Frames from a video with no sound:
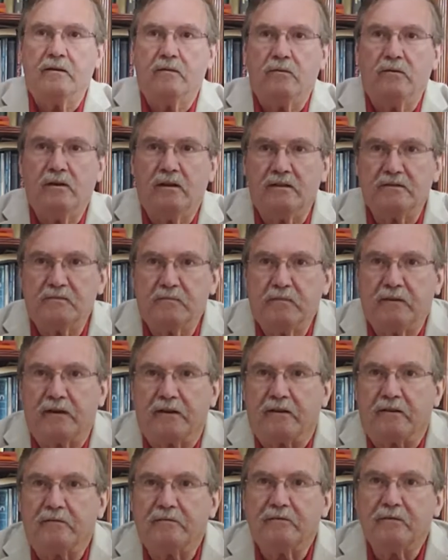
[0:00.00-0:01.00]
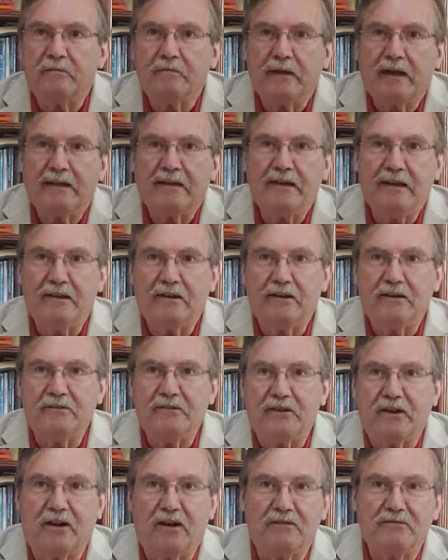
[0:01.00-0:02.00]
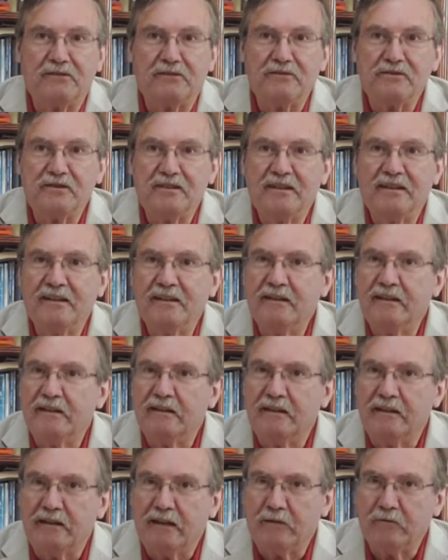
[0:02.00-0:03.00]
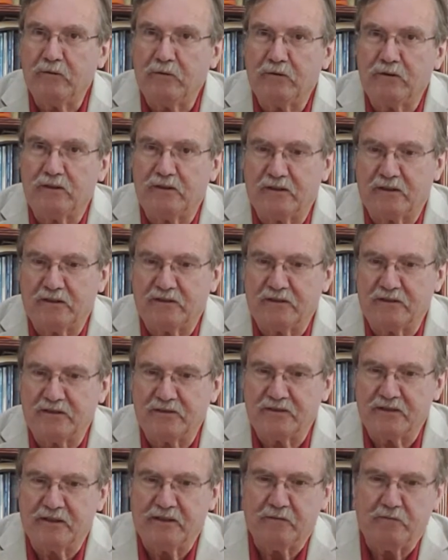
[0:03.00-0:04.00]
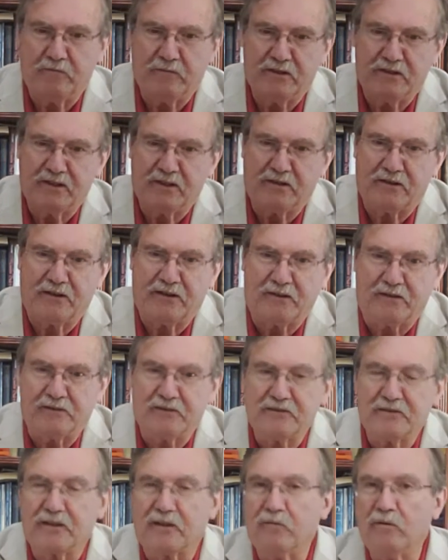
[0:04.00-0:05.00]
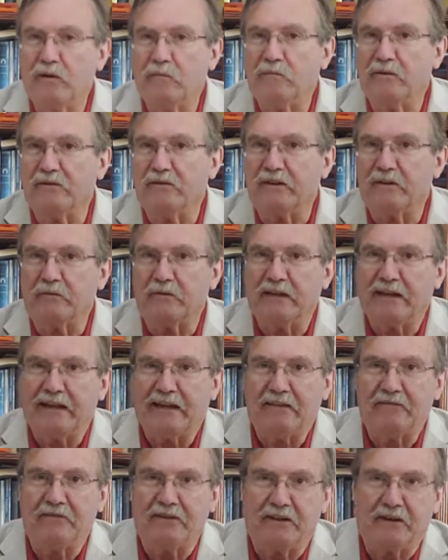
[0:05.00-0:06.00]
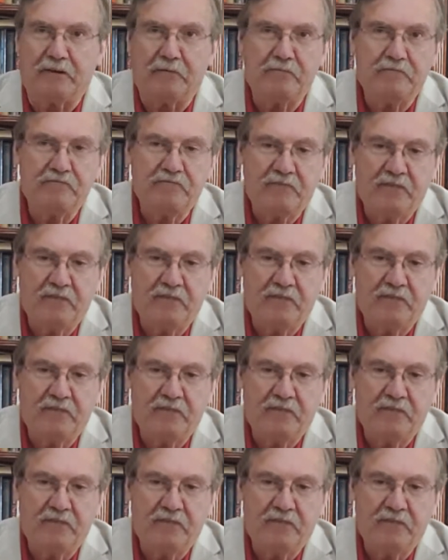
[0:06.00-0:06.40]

Well, it's better. We're back here in the office, and we want to look at this material, this equipment that we have here.